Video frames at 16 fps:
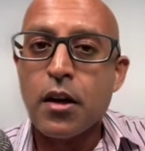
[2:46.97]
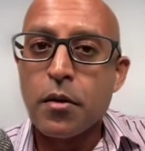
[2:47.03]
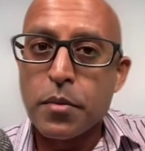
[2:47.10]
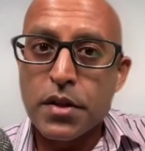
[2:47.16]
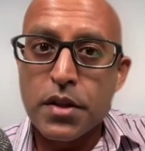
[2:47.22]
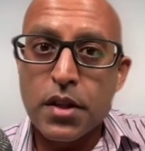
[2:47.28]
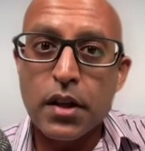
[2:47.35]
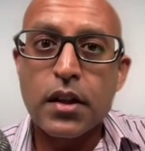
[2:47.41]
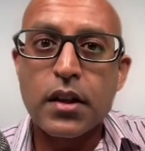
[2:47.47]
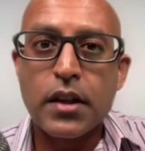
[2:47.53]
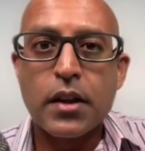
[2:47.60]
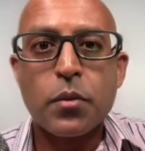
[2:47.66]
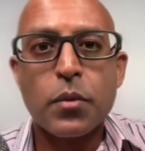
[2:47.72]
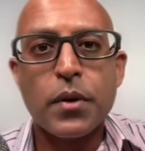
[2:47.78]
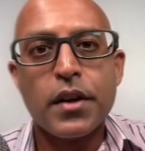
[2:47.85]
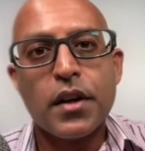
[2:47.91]

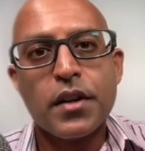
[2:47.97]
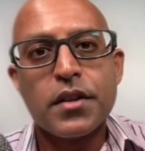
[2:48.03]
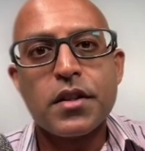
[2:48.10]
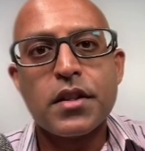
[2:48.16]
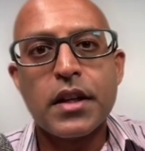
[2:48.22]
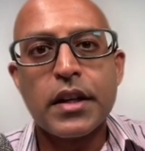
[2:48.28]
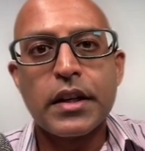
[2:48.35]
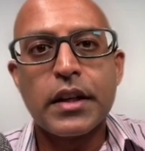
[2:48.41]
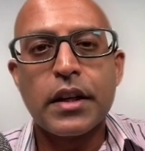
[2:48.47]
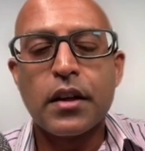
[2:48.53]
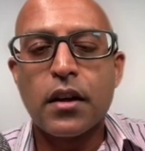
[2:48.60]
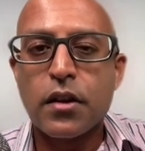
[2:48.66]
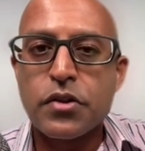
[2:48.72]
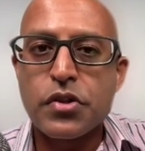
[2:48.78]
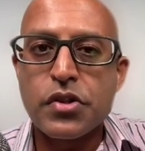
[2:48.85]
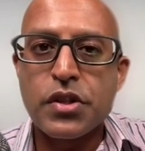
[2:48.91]
particularly when undertaking
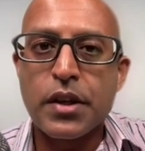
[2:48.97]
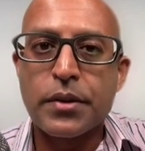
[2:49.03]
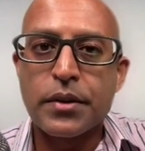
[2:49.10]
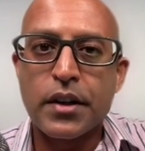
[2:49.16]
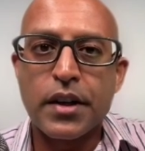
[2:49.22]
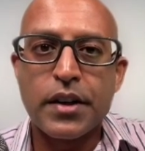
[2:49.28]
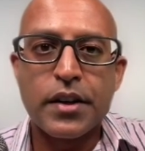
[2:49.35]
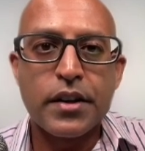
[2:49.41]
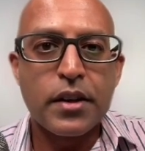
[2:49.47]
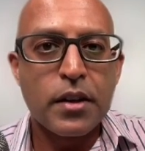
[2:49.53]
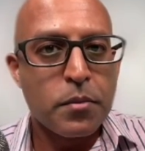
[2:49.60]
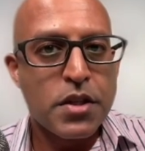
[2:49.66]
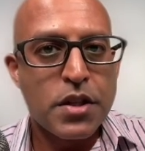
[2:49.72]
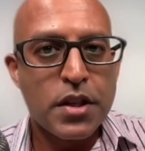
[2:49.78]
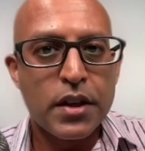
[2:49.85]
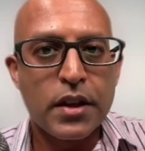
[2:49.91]
ultrasound-guided
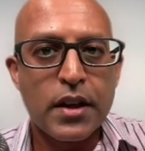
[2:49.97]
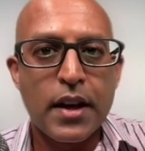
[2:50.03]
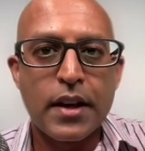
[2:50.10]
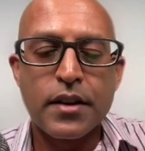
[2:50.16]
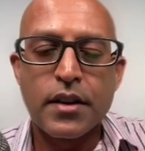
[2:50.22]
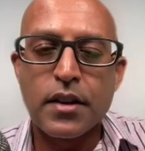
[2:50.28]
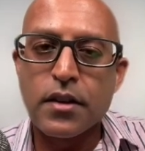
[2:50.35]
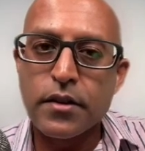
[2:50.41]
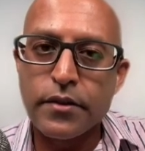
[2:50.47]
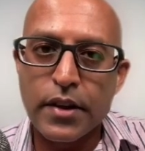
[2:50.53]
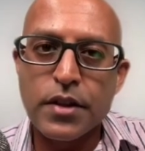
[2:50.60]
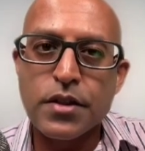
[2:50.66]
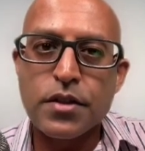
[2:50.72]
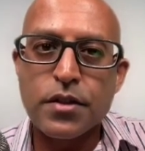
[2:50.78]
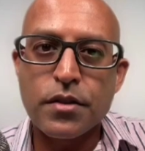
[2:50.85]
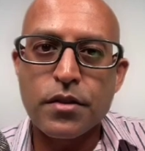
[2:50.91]
imaging and
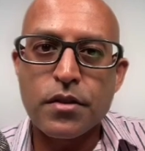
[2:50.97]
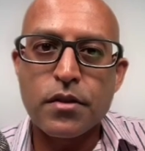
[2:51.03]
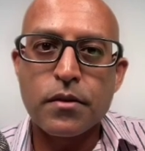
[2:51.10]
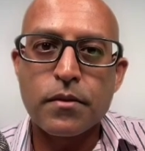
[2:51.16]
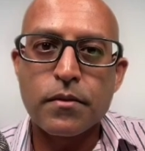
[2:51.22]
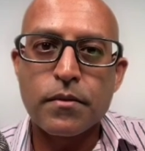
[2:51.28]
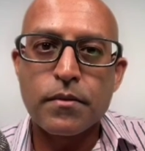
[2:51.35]
interventions.